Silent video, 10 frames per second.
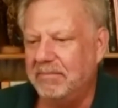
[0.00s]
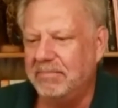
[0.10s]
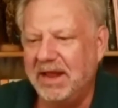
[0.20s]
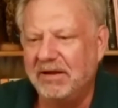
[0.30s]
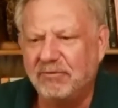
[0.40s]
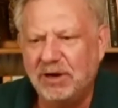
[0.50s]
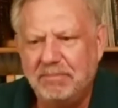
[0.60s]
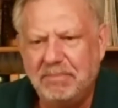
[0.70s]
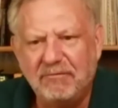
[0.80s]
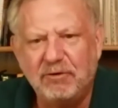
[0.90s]
Every
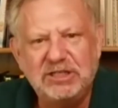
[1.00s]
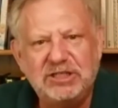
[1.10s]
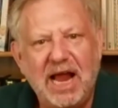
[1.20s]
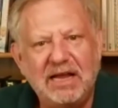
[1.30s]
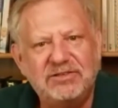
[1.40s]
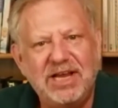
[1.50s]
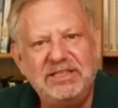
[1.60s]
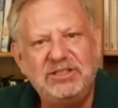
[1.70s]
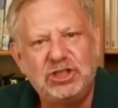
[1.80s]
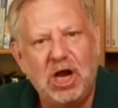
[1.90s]
beverage has a
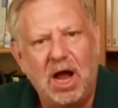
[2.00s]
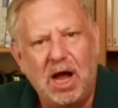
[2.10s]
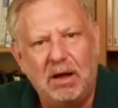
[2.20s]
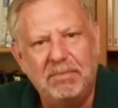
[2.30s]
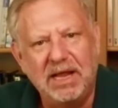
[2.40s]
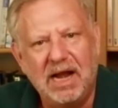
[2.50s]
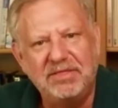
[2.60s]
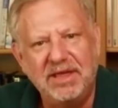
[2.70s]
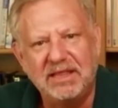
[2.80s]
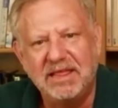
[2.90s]
job, and I
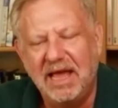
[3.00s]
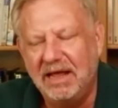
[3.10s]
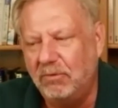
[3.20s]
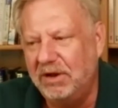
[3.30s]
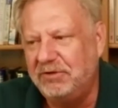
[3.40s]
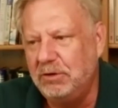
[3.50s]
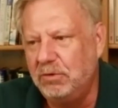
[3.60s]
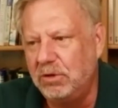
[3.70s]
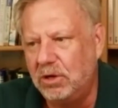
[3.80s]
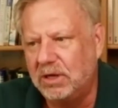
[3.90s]
think that if you
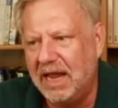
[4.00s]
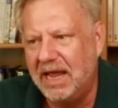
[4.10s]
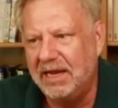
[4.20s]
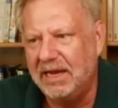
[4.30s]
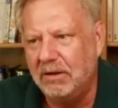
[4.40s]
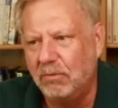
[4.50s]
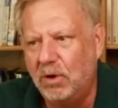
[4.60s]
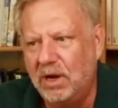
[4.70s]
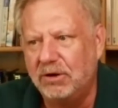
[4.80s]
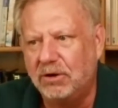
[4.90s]
look at
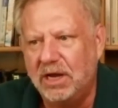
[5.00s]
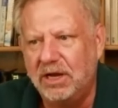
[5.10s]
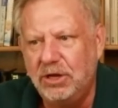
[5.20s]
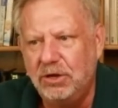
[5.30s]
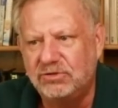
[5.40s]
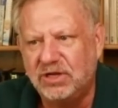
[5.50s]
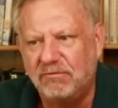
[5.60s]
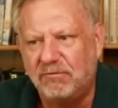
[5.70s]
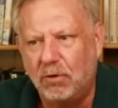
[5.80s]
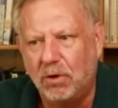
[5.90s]
what you're going to use it
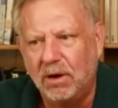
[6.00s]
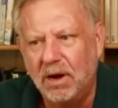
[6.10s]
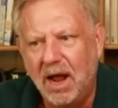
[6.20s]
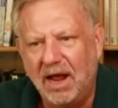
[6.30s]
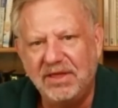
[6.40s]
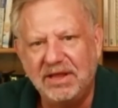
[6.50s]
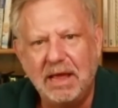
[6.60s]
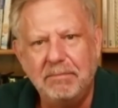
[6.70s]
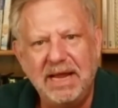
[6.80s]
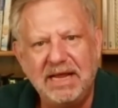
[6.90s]
for, I think
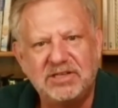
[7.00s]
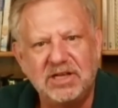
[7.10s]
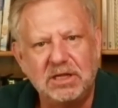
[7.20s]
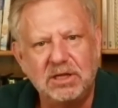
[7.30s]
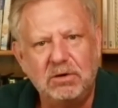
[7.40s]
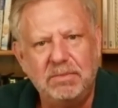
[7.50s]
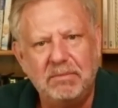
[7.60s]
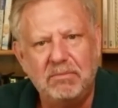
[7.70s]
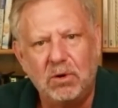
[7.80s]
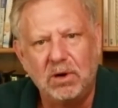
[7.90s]
that makes it a little bit
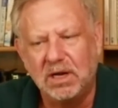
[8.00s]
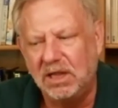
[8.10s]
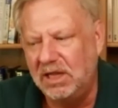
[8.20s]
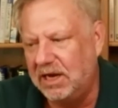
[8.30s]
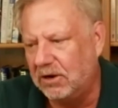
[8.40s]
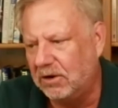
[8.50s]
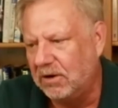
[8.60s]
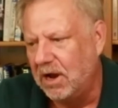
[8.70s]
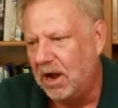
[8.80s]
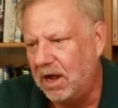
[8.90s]
more clear
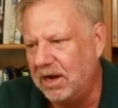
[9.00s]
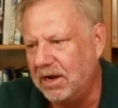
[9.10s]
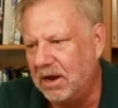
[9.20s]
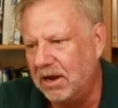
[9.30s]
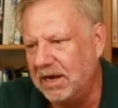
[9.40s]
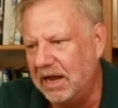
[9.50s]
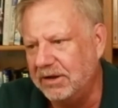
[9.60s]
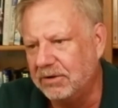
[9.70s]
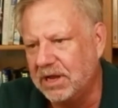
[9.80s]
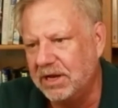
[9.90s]
on how
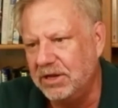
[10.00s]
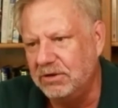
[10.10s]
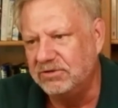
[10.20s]
you're going to use